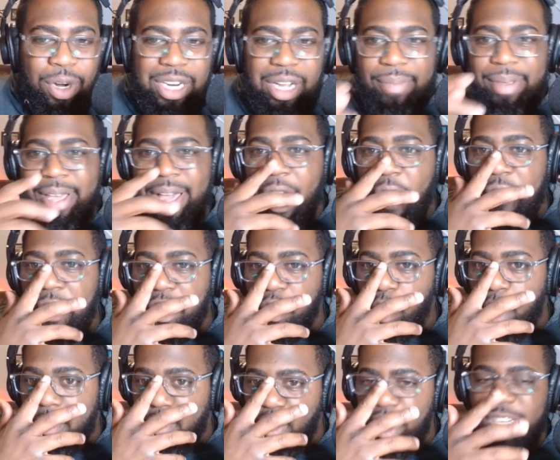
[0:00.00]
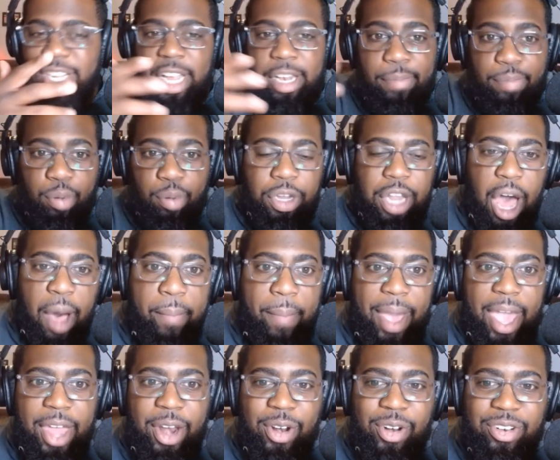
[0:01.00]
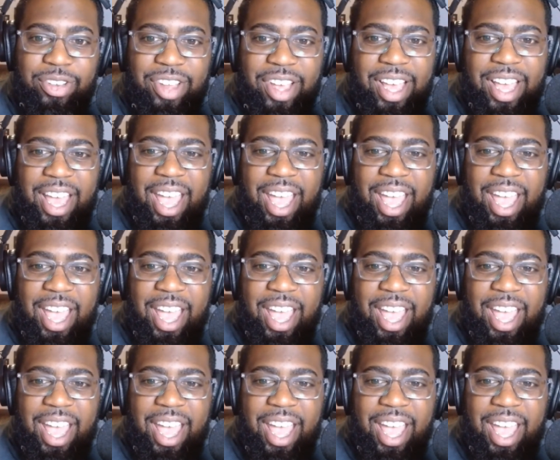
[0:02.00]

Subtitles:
coming out that the Wolverines had to pull down banners